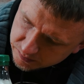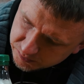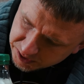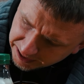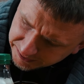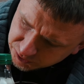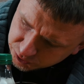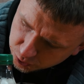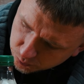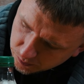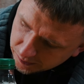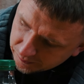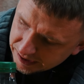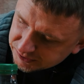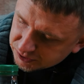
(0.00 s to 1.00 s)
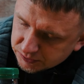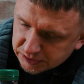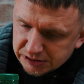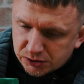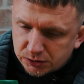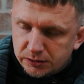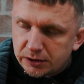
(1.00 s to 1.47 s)
The egg's cut well. That's a
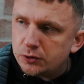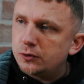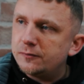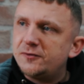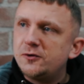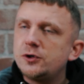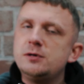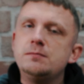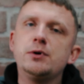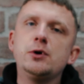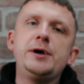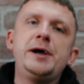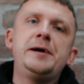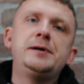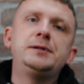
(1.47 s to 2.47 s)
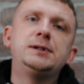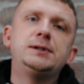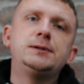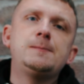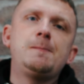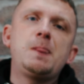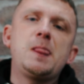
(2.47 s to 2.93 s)
decently cooked fucking butty.
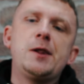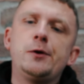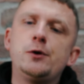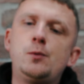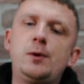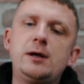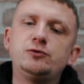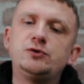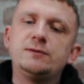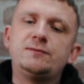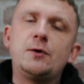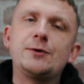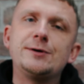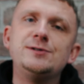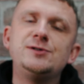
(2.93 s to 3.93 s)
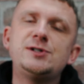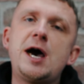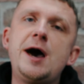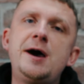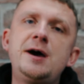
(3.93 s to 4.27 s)
I don't know what else to fucking say.